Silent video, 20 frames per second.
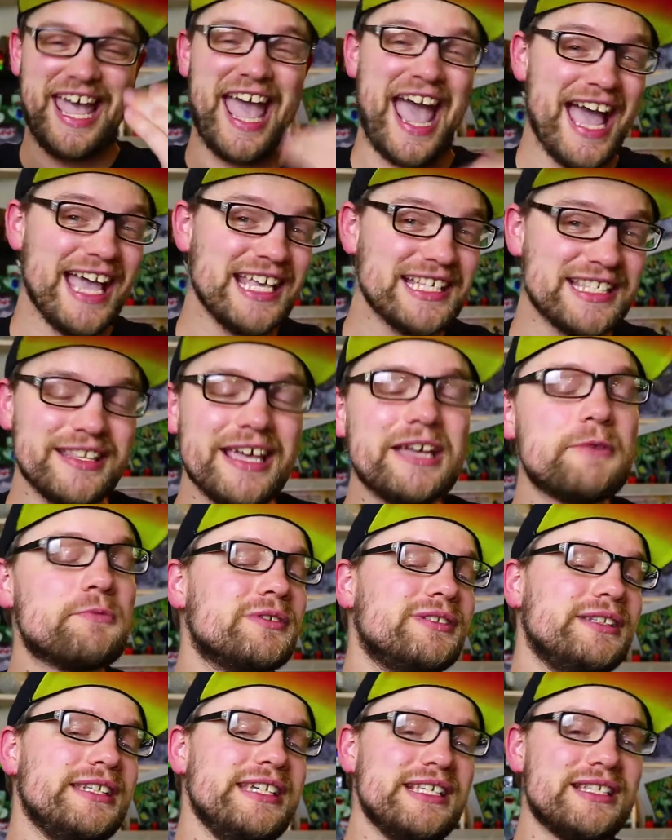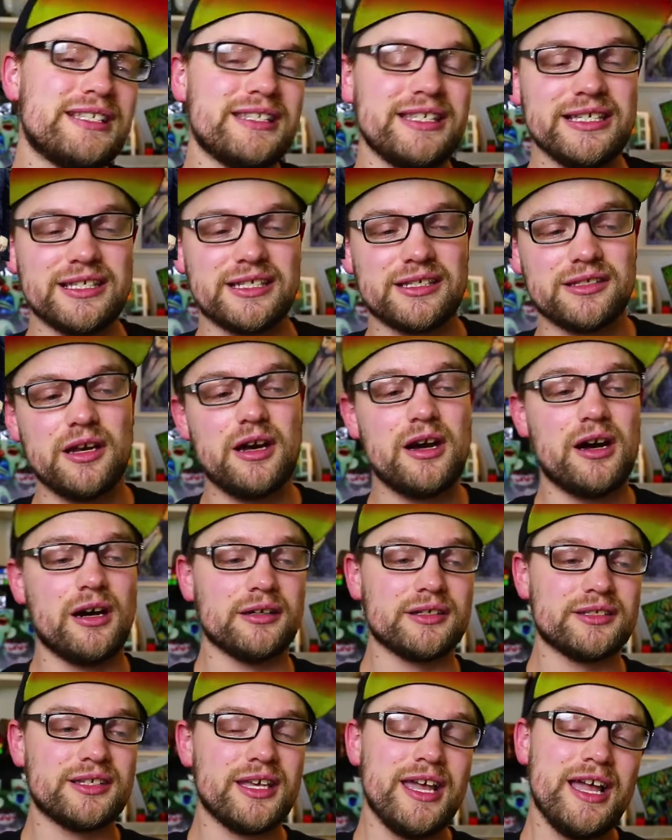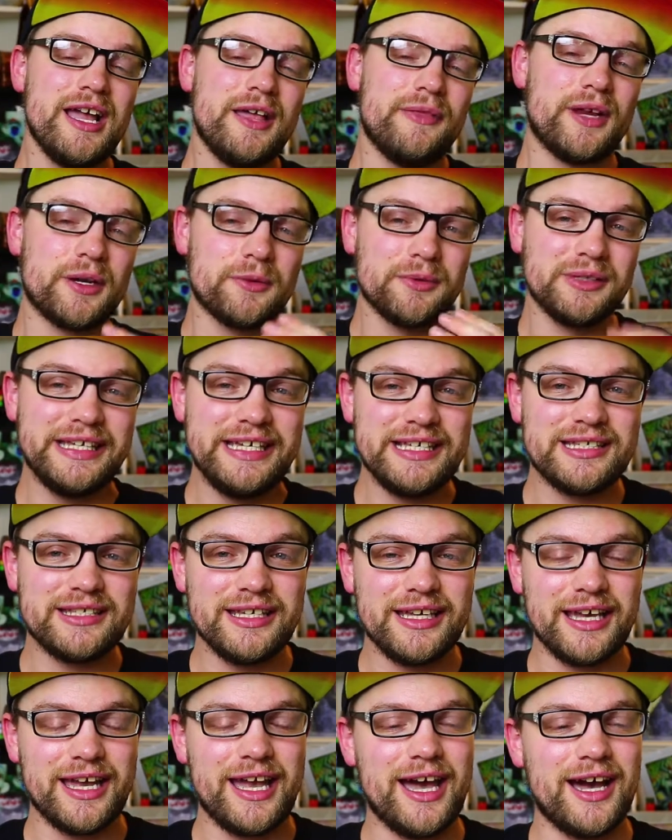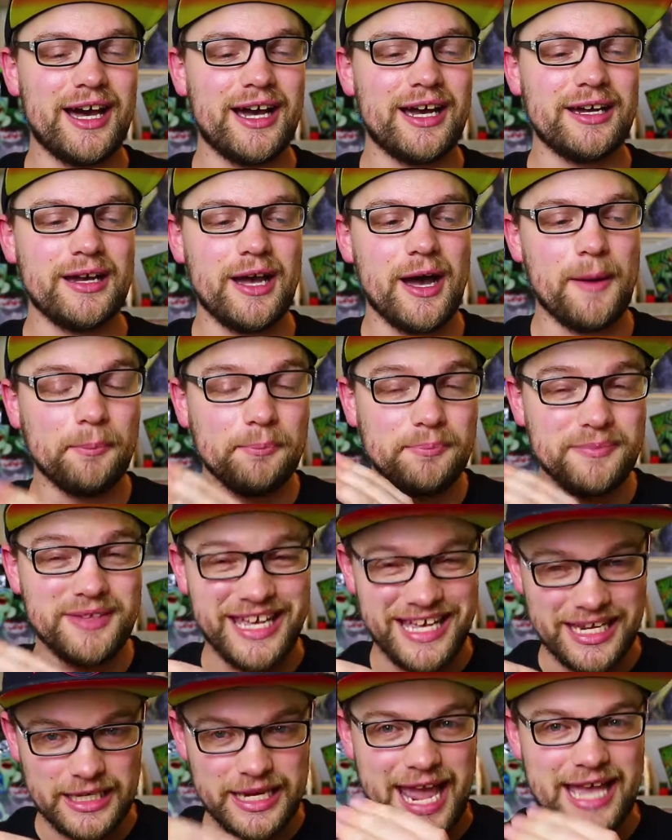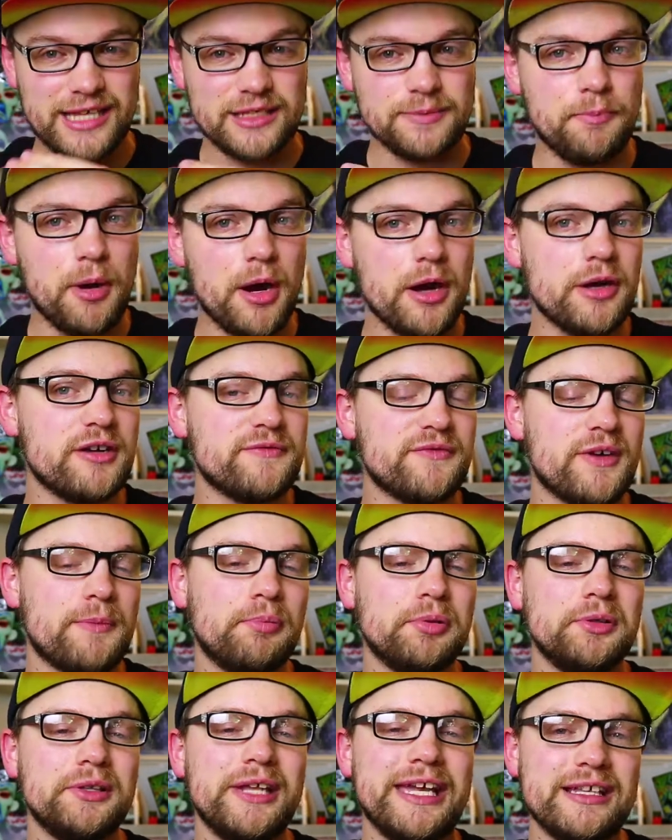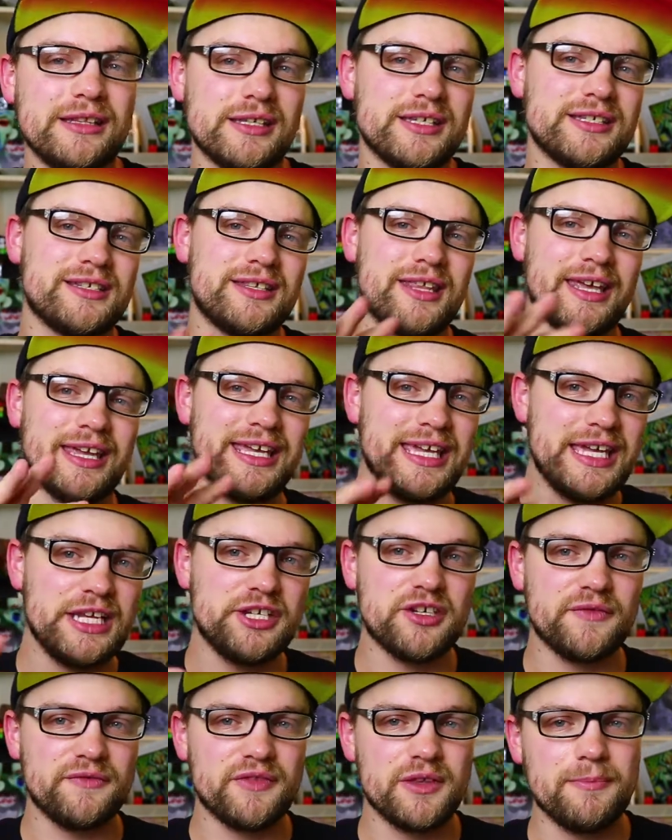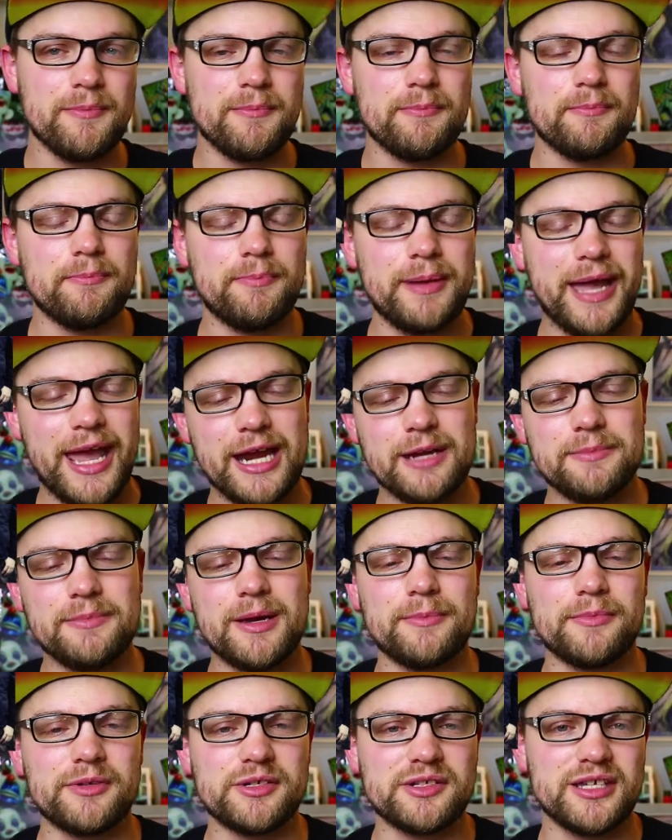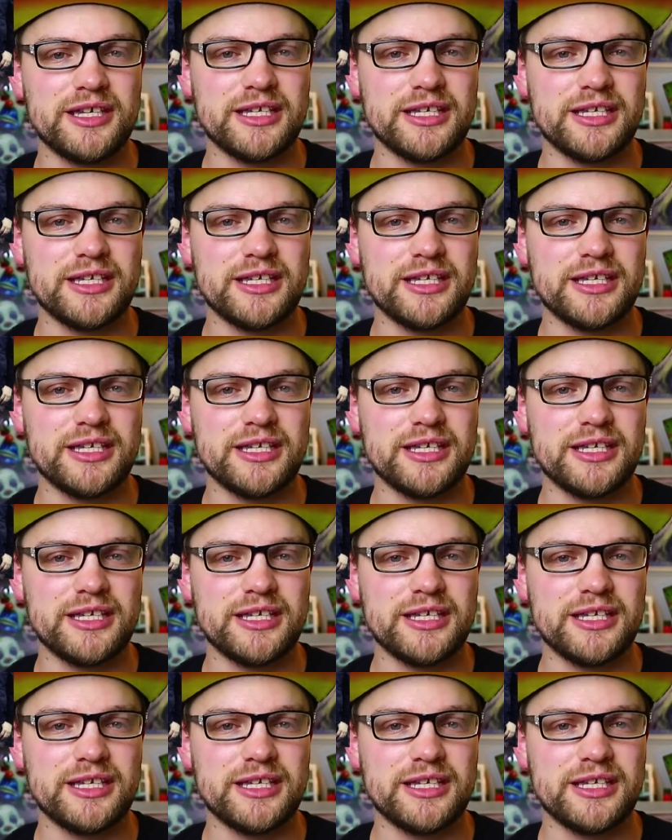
As they release these songs, they're releasing it as part of a playlist that each of the band members